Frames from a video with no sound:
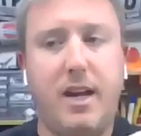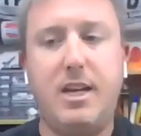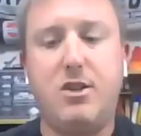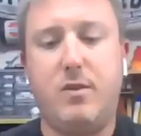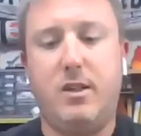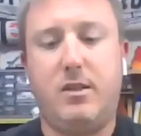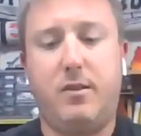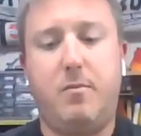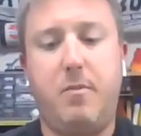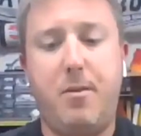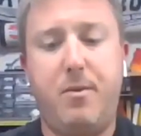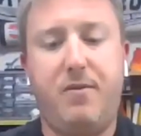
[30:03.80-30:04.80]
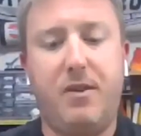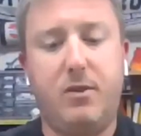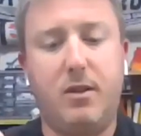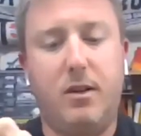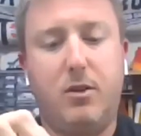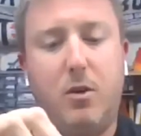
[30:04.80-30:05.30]
dangerous. Maybe if
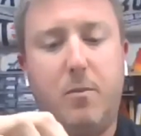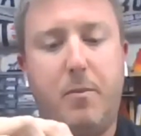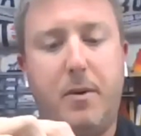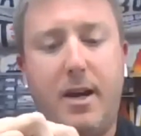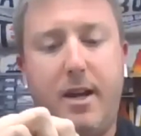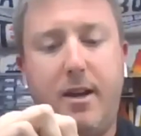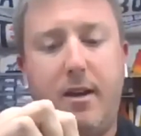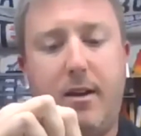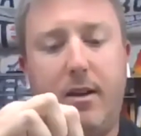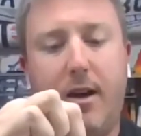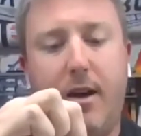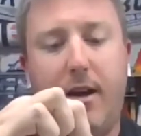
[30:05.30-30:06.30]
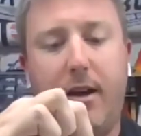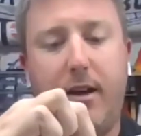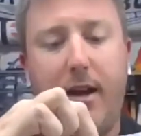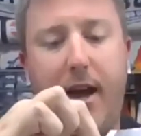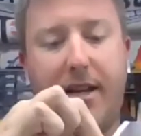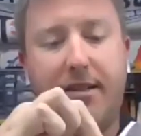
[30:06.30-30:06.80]
there's an adult by, uh,
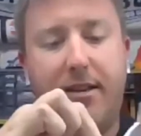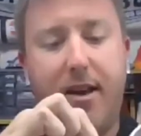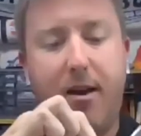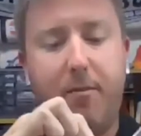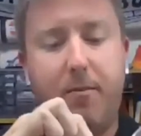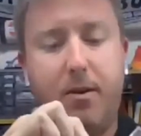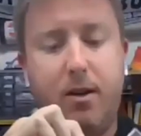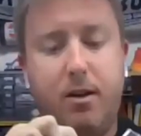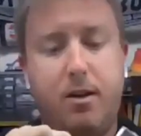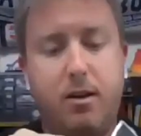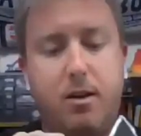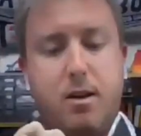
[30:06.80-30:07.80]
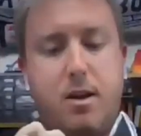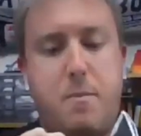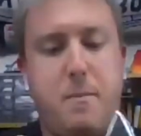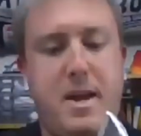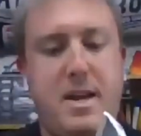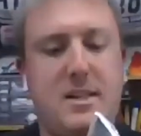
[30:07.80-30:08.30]
ask them.
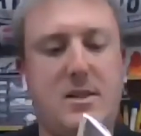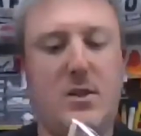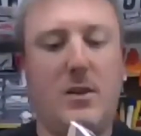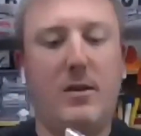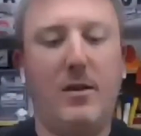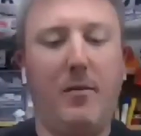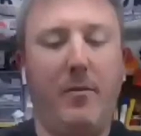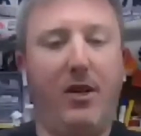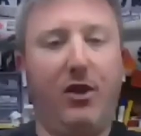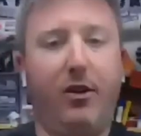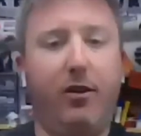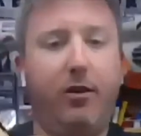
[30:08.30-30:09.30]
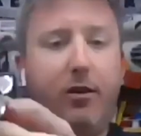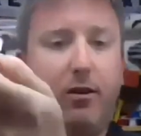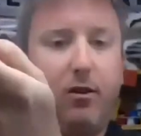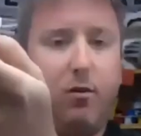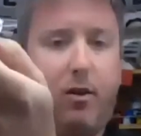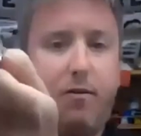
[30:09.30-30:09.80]
A pencil, make sure you
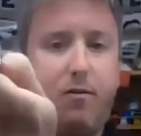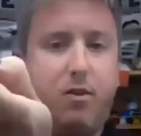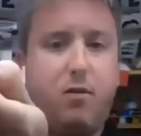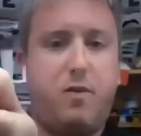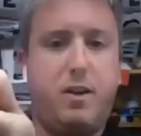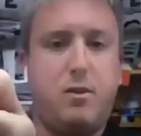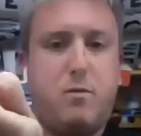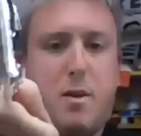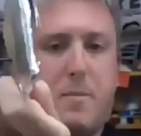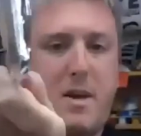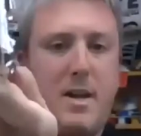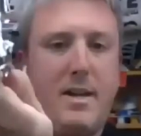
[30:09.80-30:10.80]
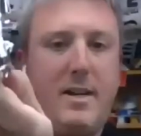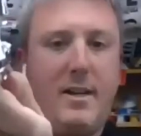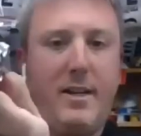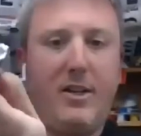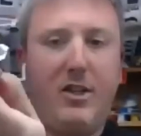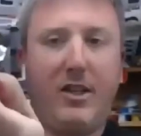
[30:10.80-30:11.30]
don't have your finger right behind
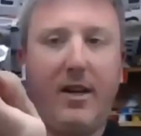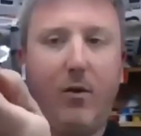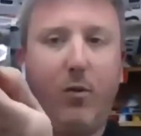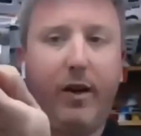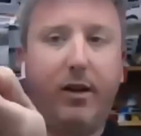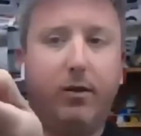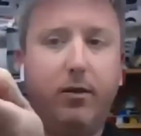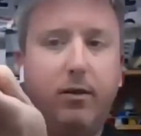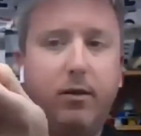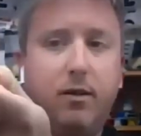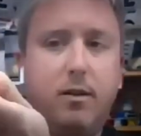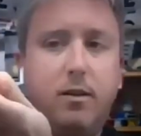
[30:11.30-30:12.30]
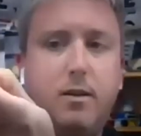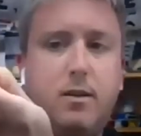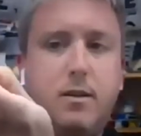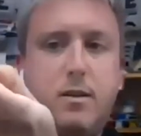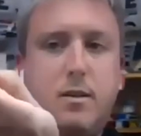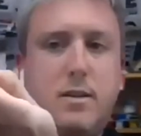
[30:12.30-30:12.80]
it and just kind of wiggle
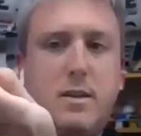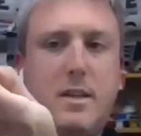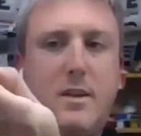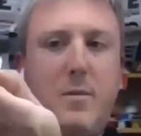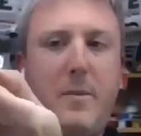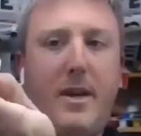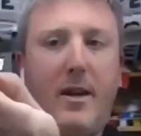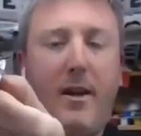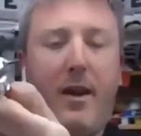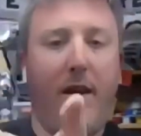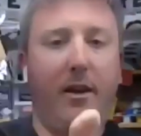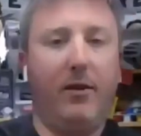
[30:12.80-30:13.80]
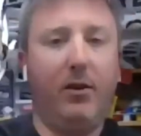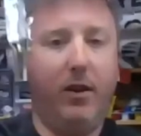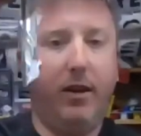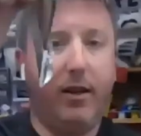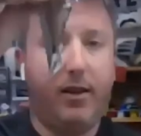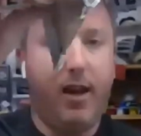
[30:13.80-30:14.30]
a little bit until
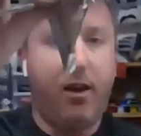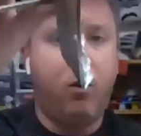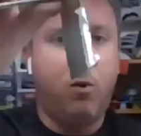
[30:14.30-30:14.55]
you get that